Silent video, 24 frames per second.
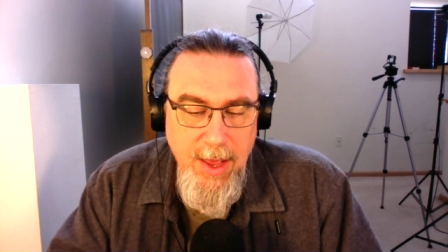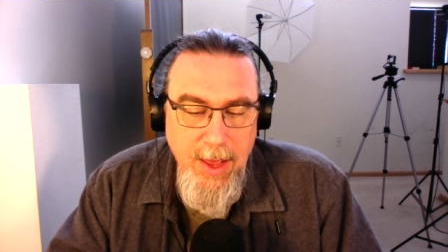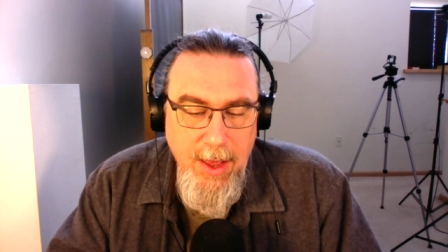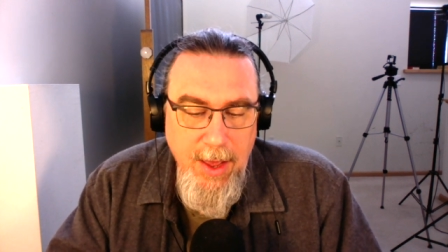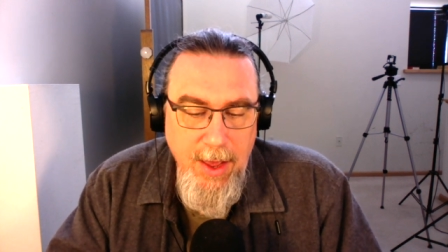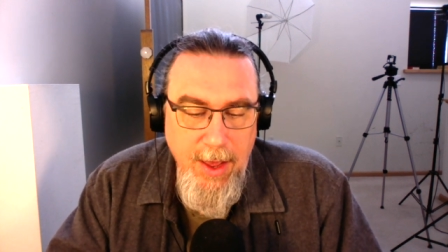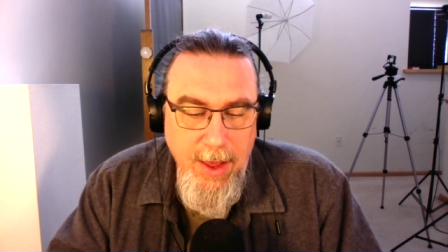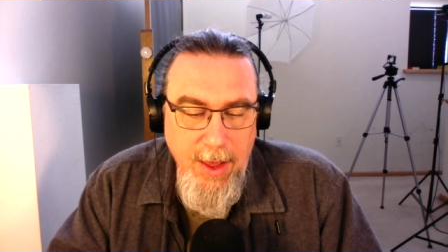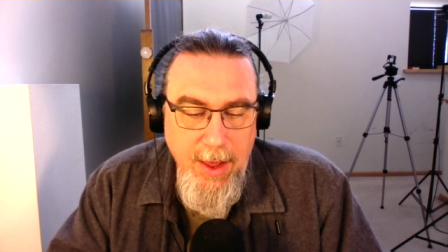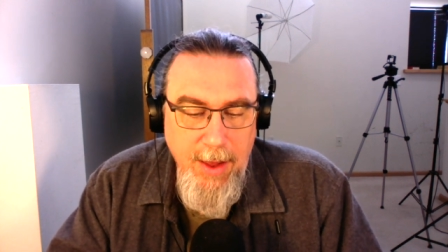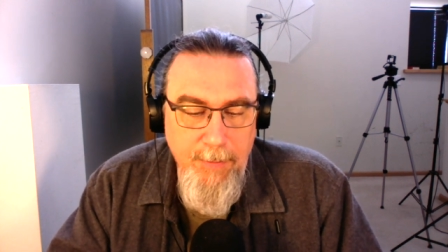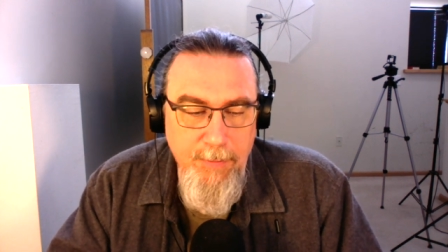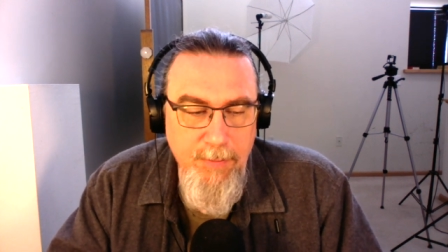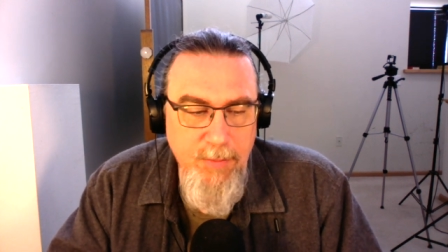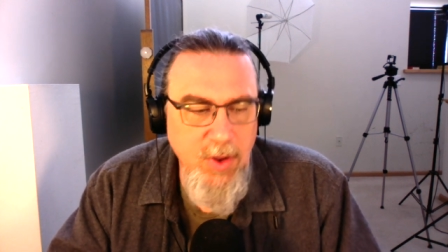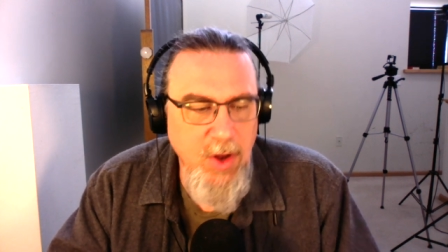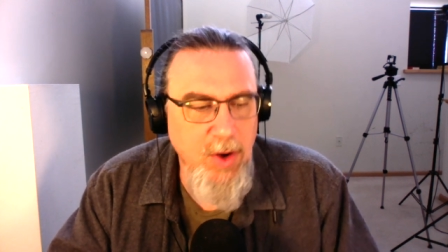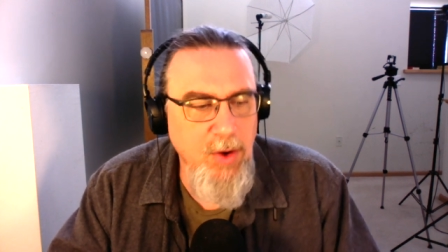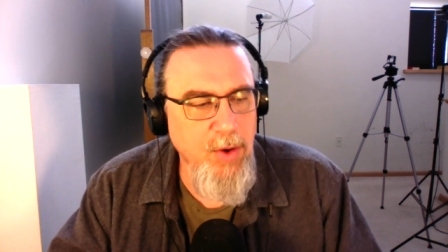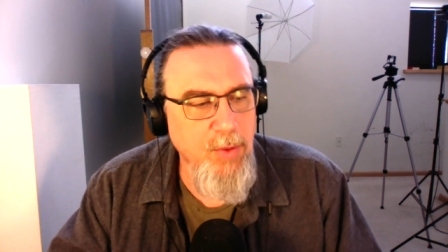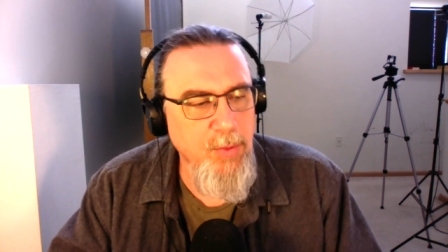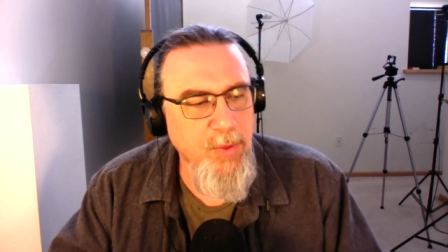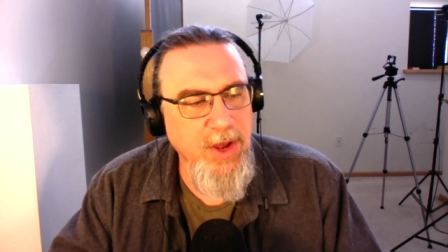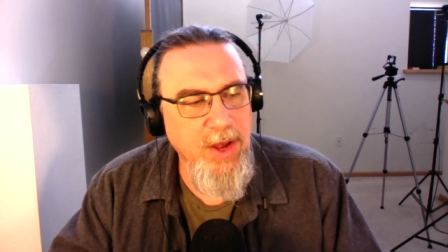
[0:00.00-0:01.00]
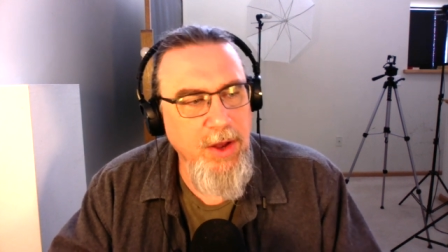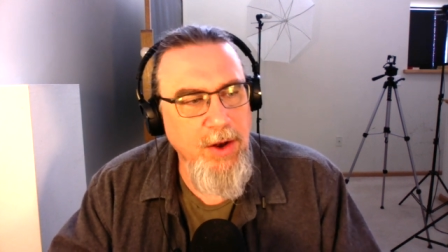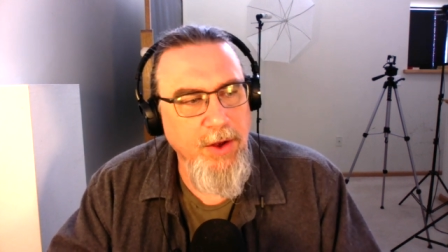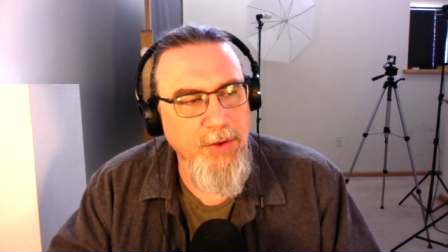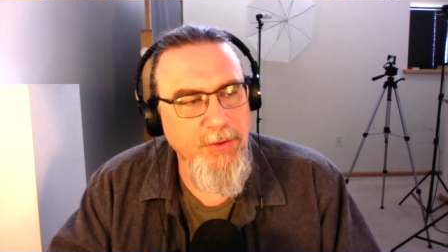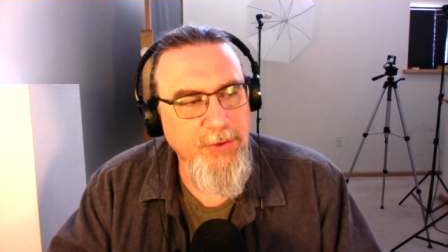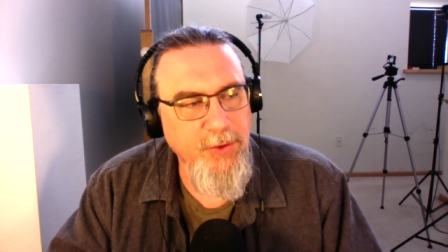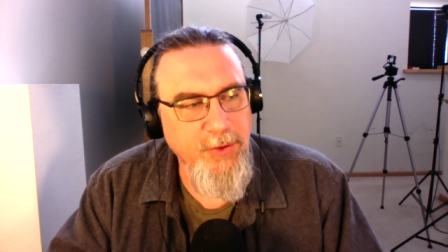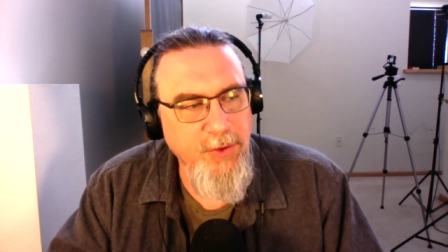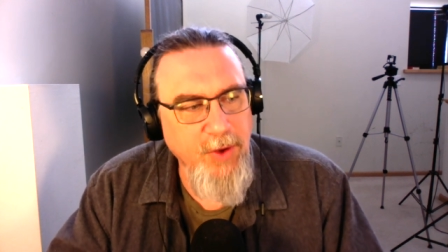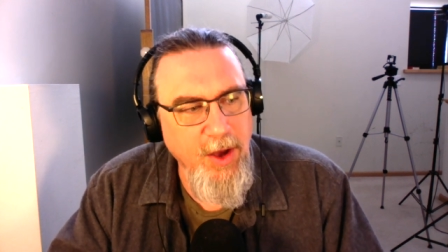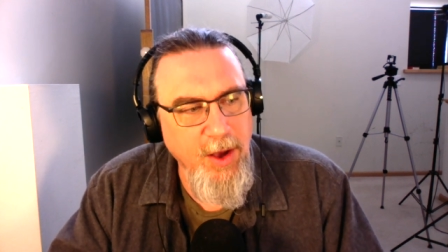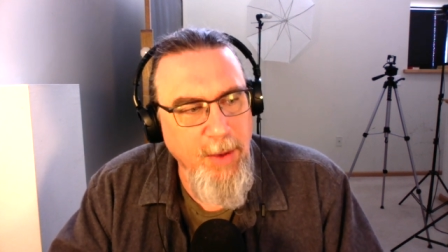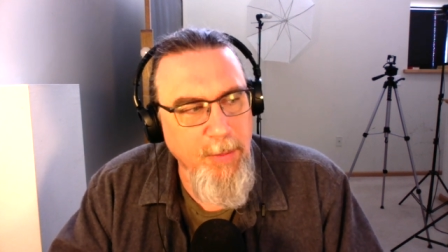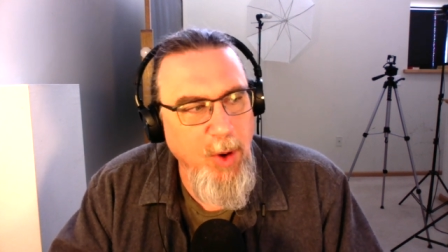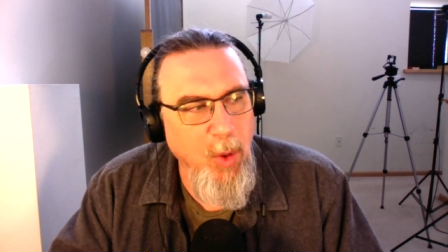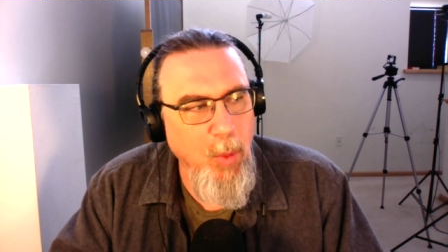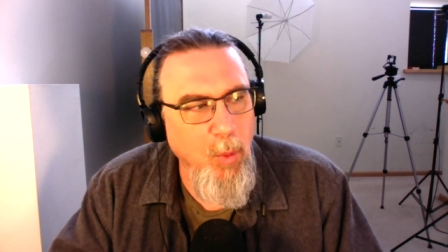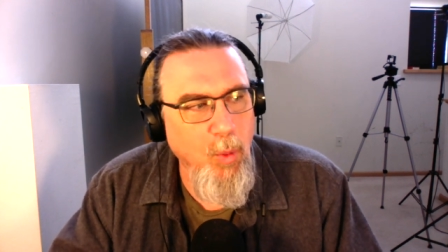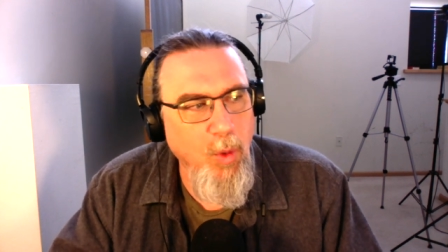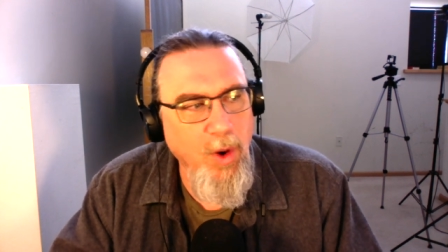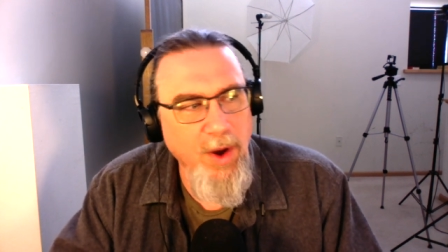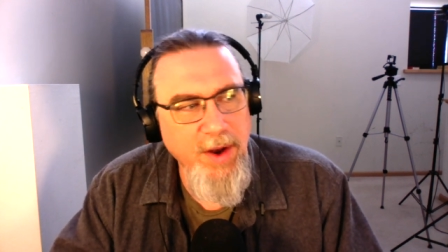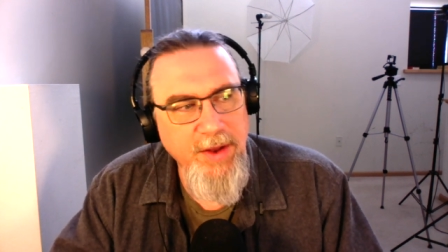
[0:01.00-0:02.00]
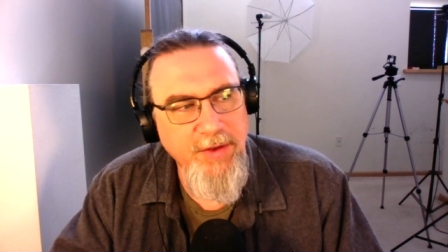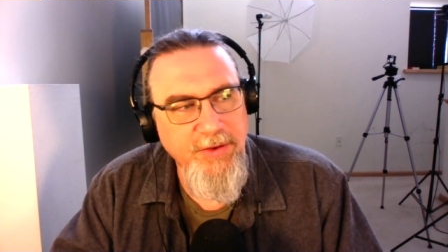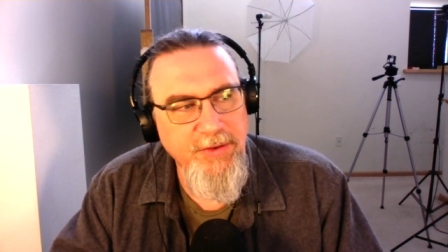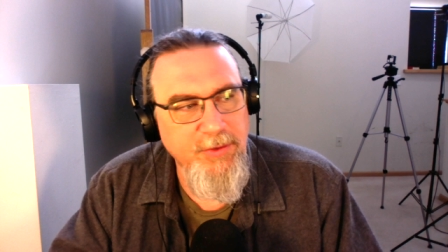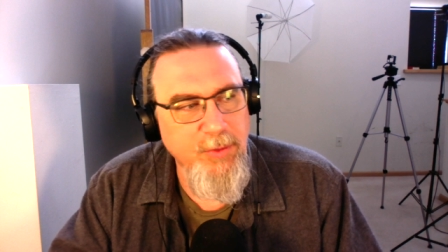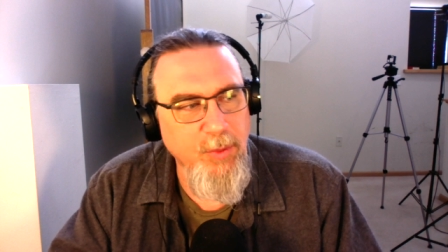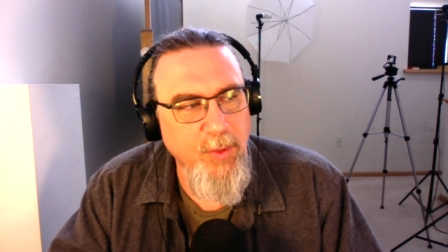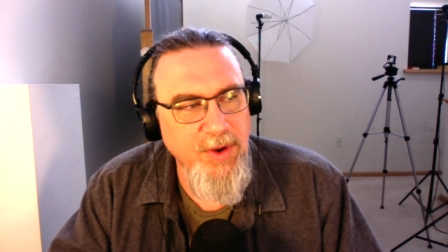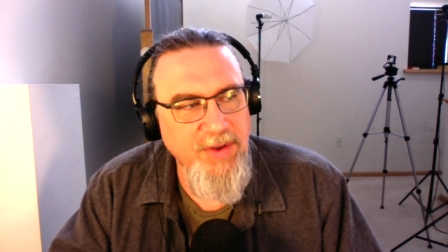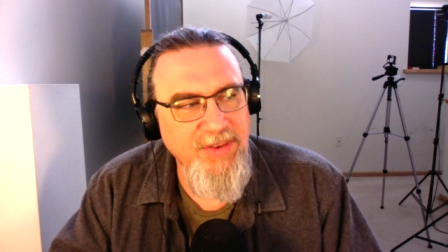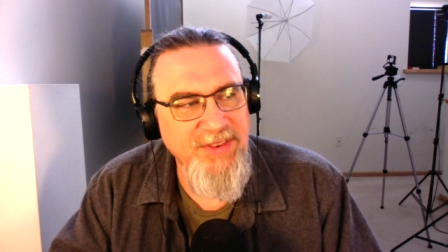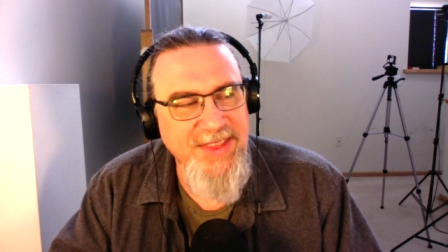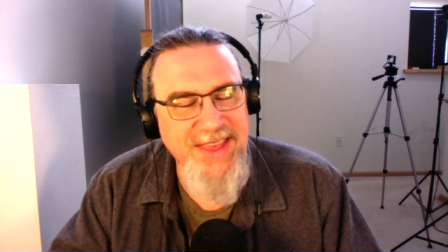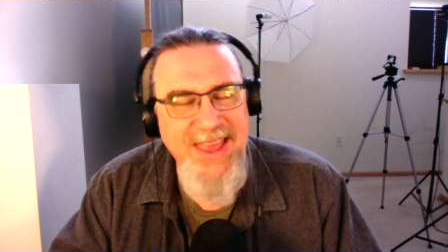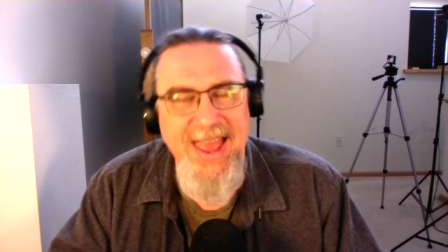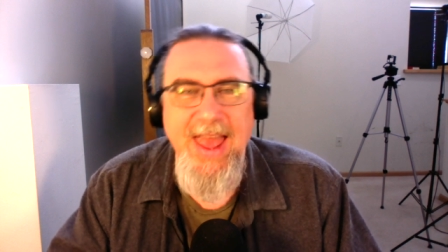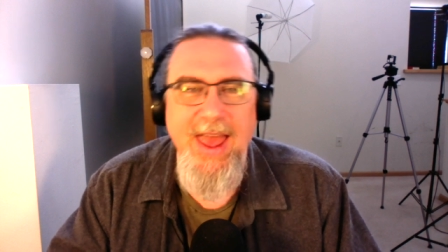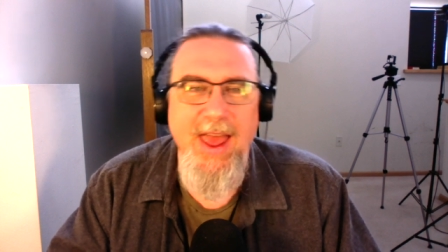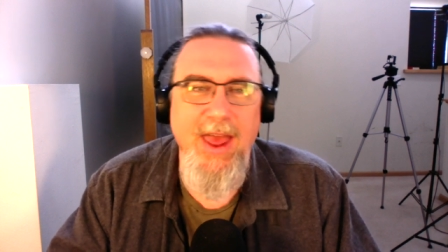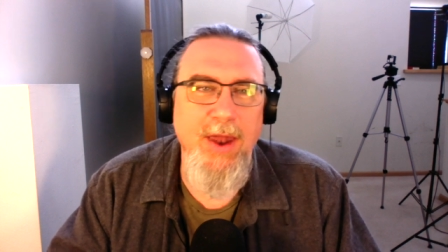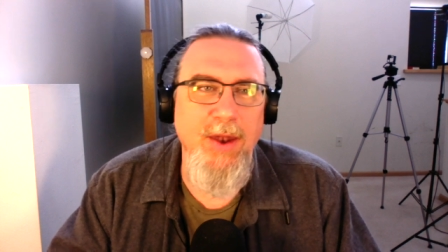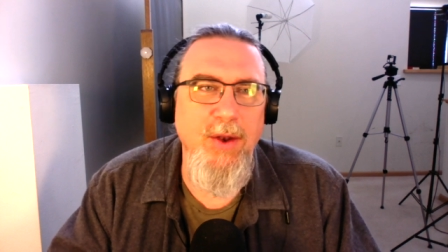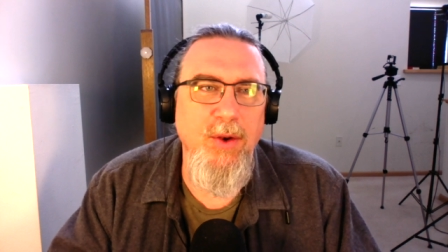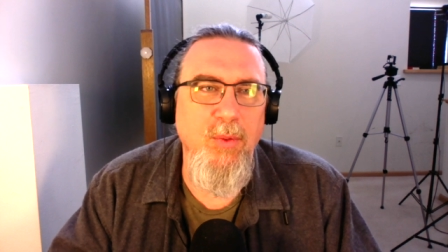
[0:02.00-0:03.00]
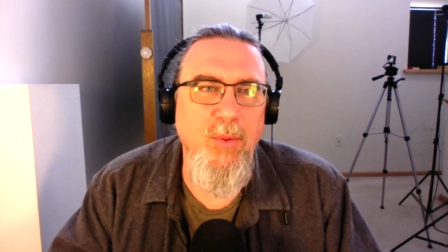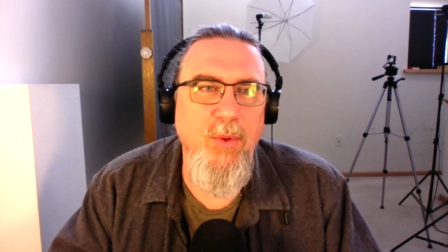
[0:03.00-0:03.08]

You know, and we can also talk about what is the end,